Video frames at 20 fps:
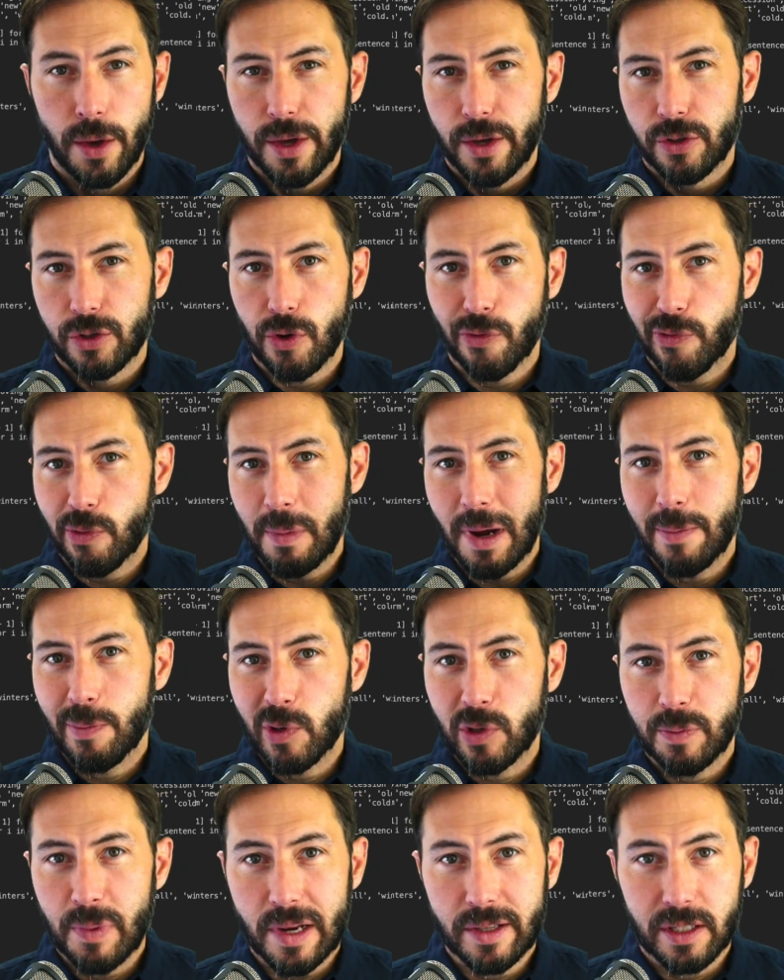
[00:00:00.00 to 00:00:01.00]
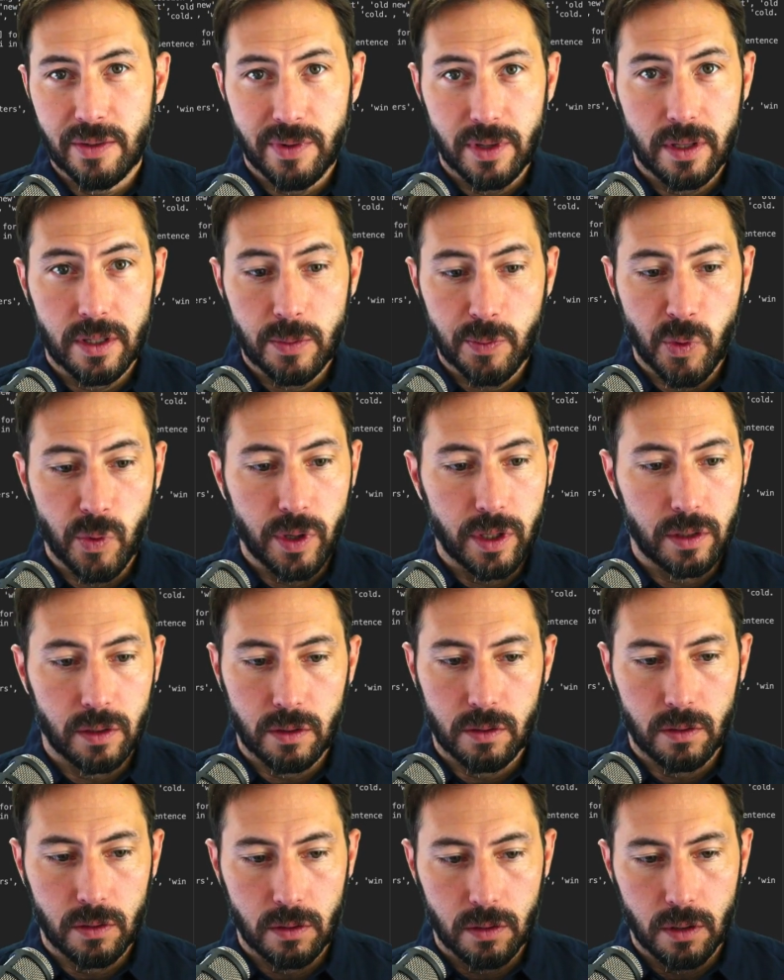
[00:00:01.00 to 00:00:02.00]
So from my perspective at this point,
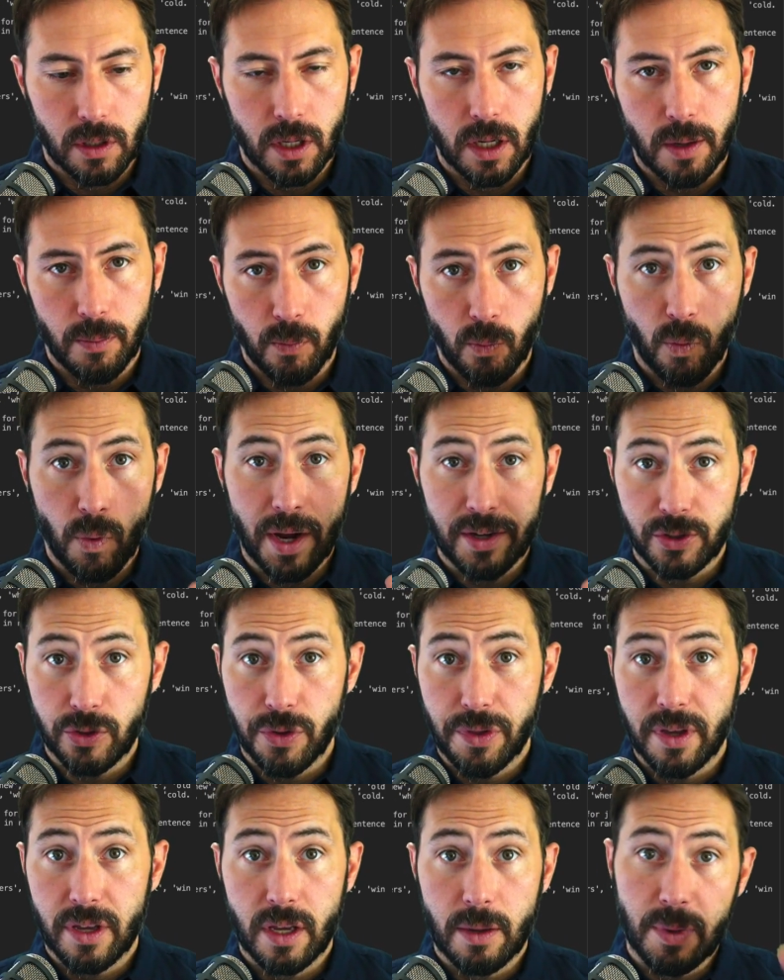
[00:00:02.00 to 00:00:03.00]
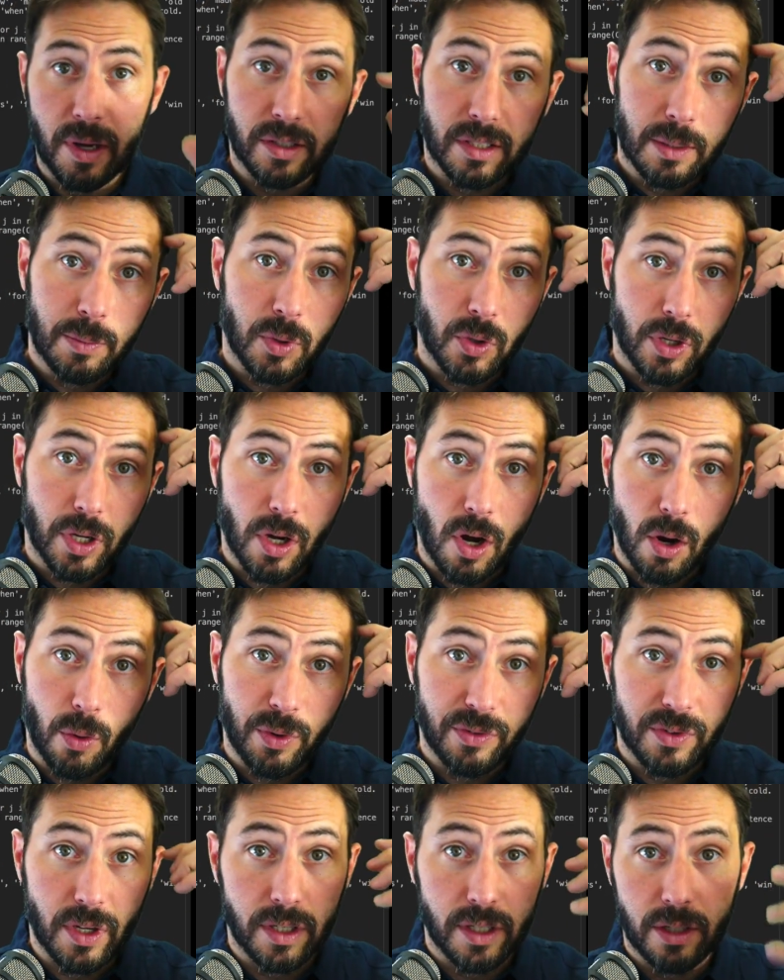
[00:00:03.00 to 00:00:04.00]
um, as you're thinking about deep learning, all
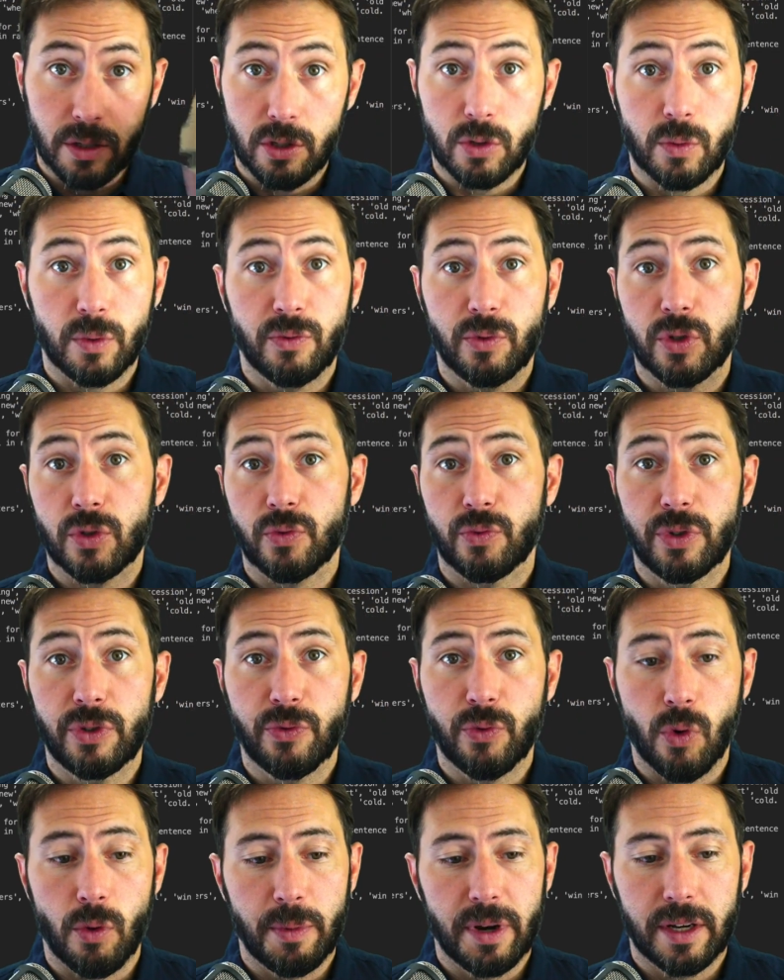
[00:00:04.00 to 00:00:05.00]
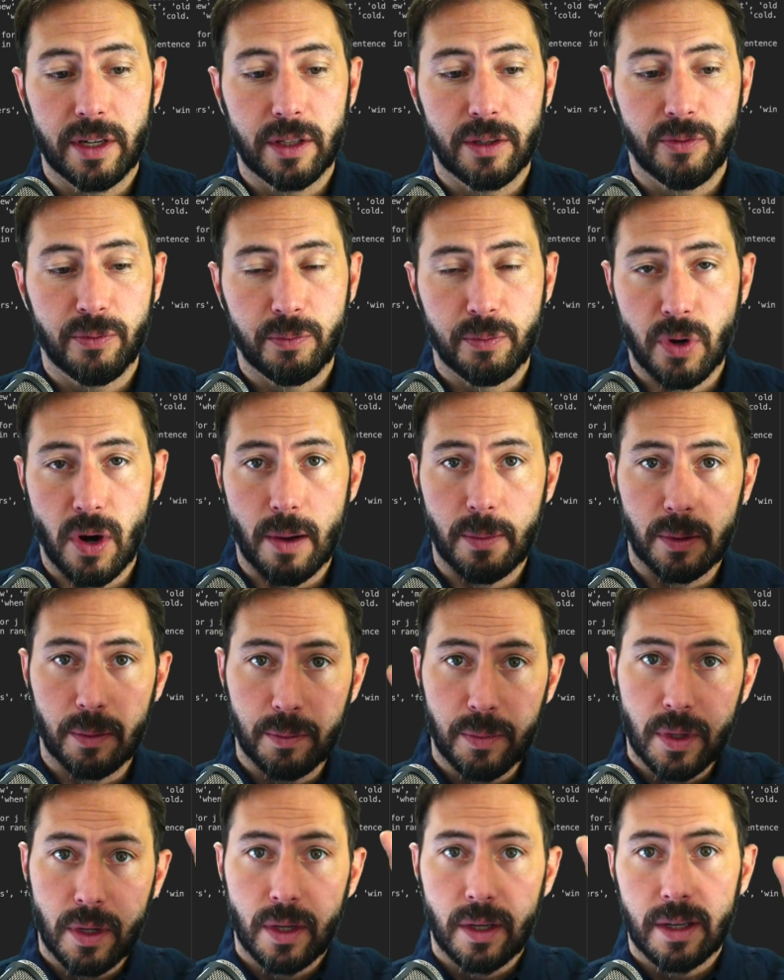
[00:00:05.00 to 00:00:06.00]
we've done here is we've just reformatted the
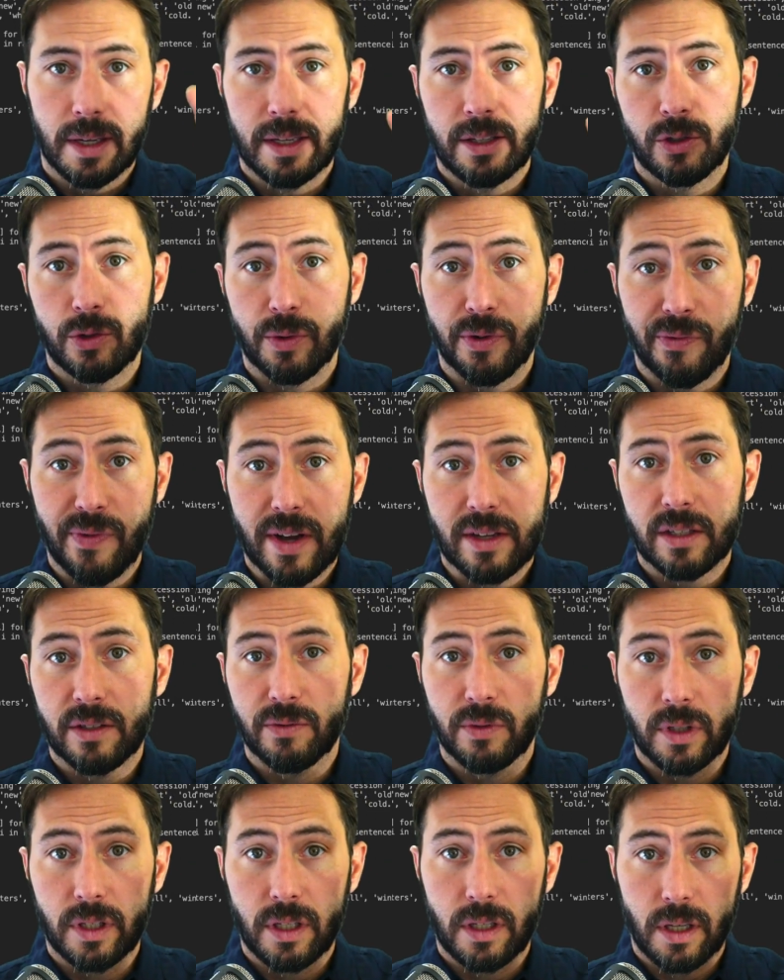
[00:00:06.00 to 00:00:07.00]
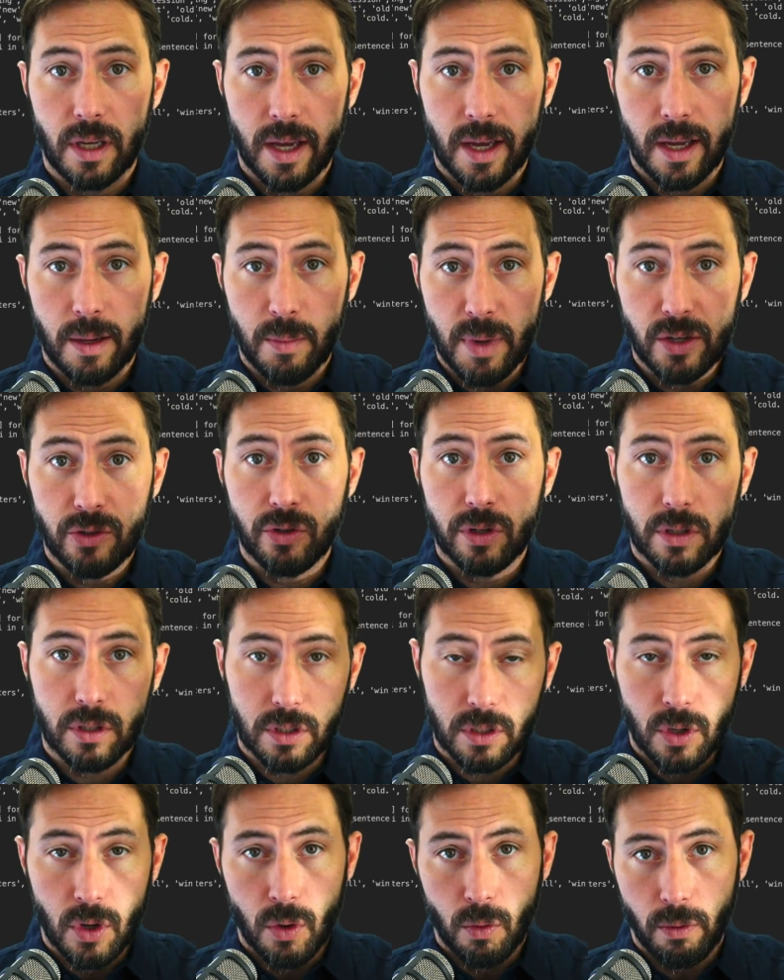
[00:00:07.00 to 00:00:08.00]
problem into effectively a
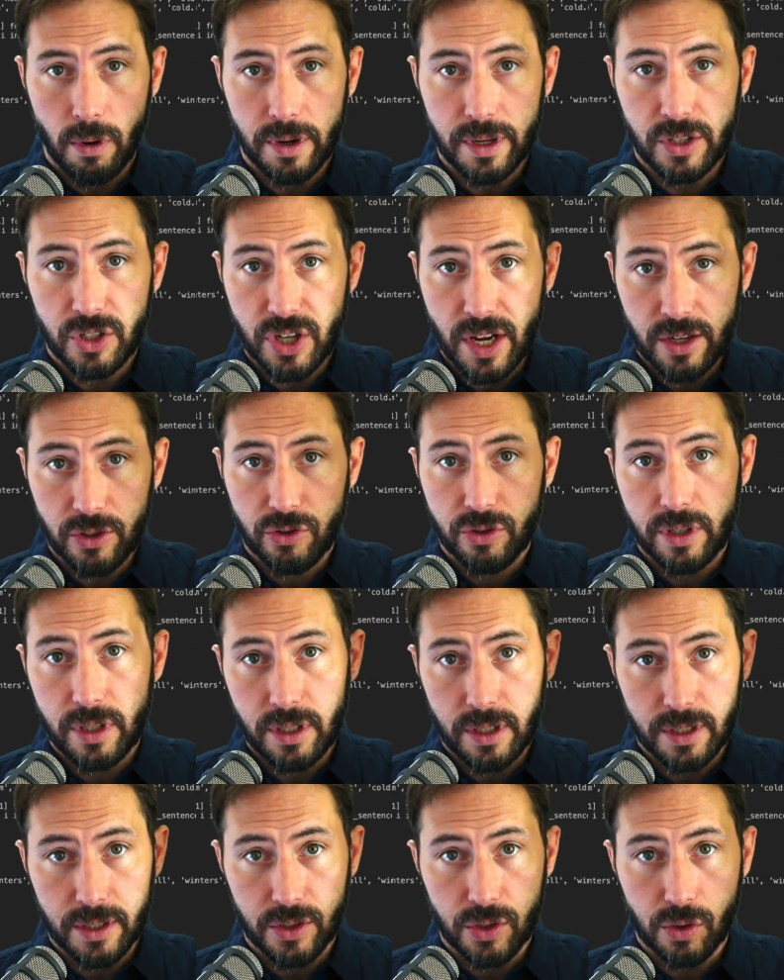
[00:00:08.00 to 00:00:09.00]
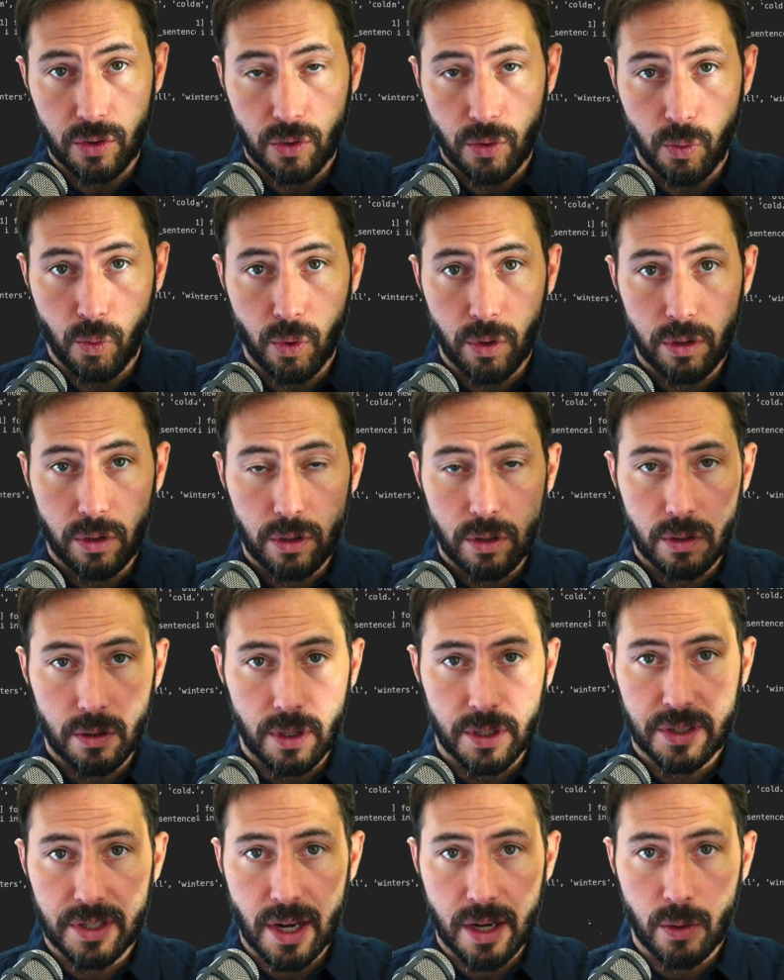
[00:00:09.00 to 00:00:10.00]
matrix where each entry is the word,
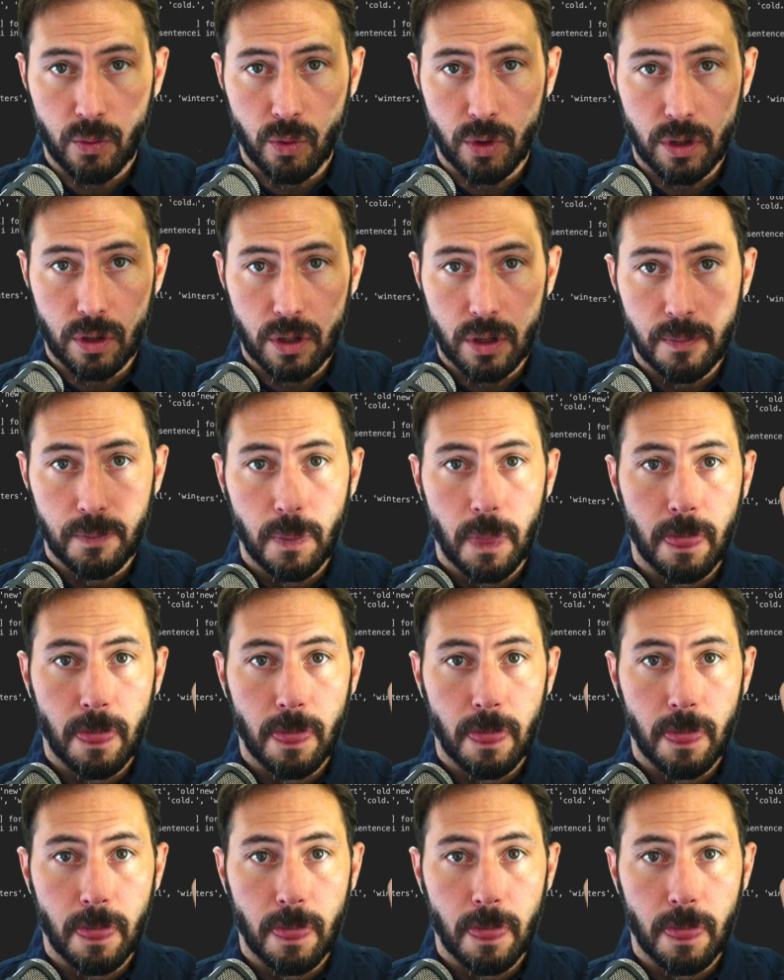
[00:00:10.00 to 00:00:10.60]
a second word,